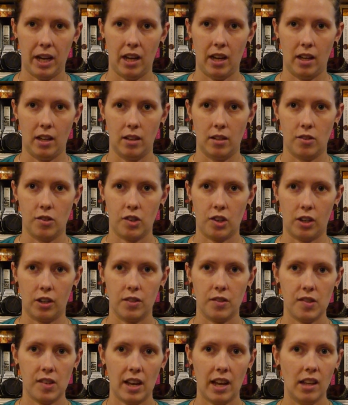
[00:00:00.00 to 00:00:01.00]
and
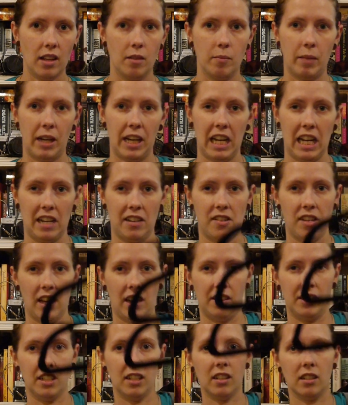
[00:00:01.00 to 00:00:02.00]
skirt set by Ann
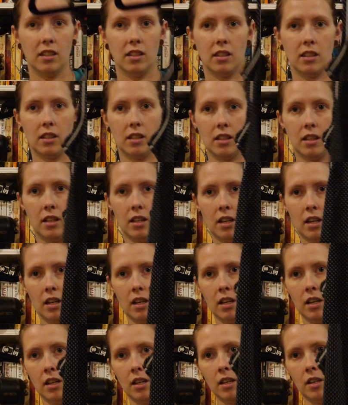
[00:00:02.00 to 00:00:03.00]
Taylor.
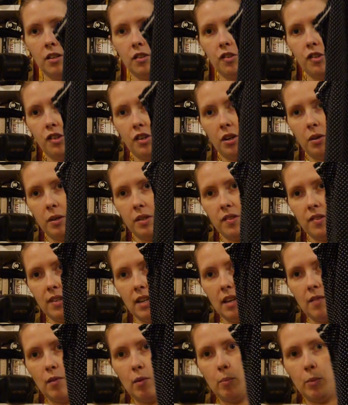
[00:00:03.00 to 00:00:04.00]
So it's
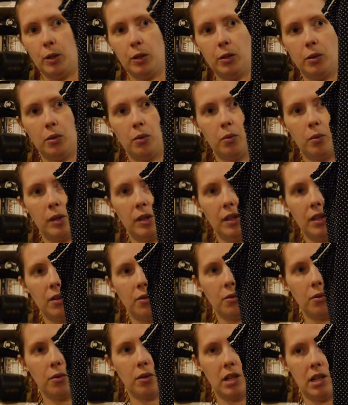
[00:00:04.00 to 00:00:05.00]
navy blue with
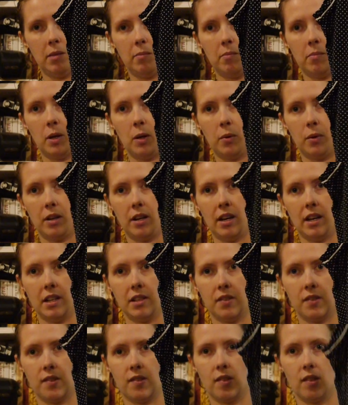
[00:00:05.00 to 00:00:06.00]
little cream polka
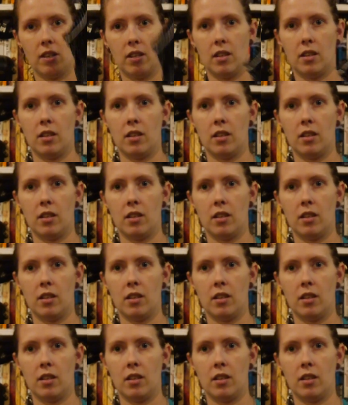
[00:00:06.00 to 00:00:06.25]
dots.